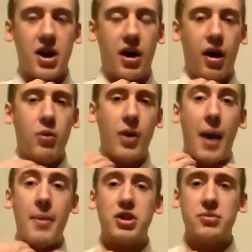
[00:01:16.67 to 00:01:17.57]
Alright, when
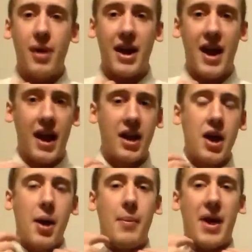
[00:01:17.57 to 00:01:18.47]
I measure my neck,
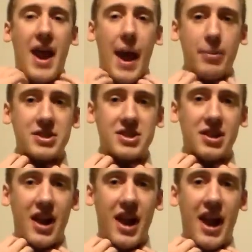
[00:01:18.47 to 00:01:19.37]
it happens to
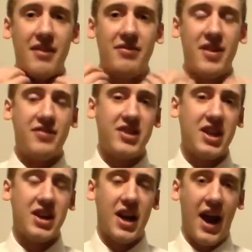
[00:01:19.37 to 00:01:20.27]
land at a
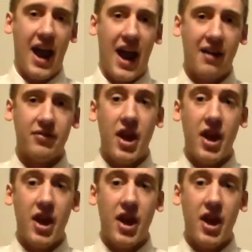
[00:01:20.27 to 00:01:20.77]
15.5.